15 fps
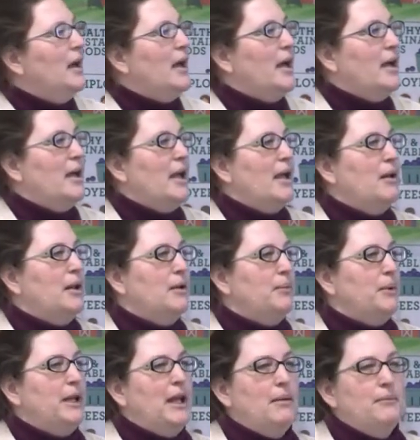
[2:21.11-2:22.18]
Uh, and it
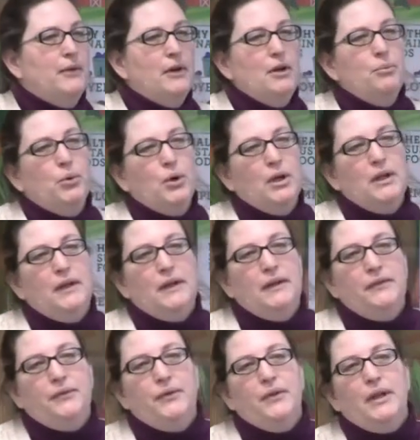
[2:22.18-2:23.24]
became very important to
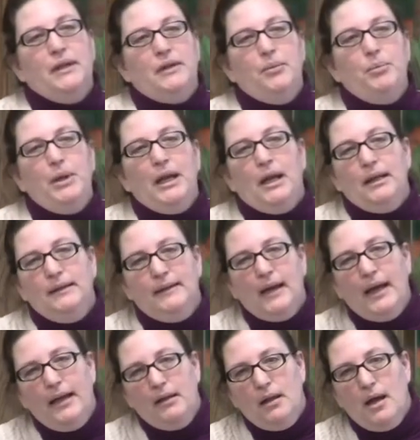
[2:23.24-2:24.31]
us for that to be a
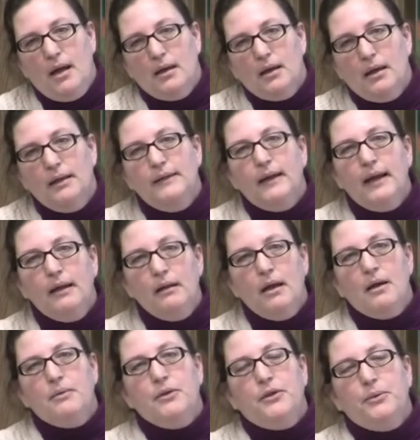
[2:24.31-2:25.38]
dialogue, a
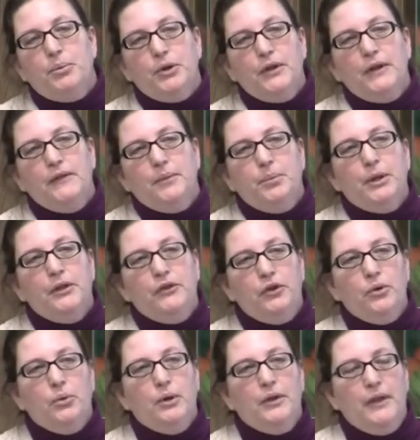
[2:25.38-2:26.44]
dialogue with the participants
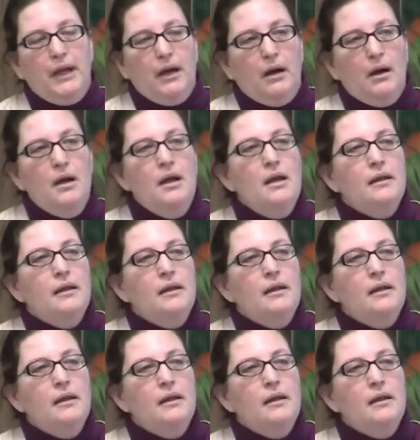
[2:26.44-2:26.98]
who were there.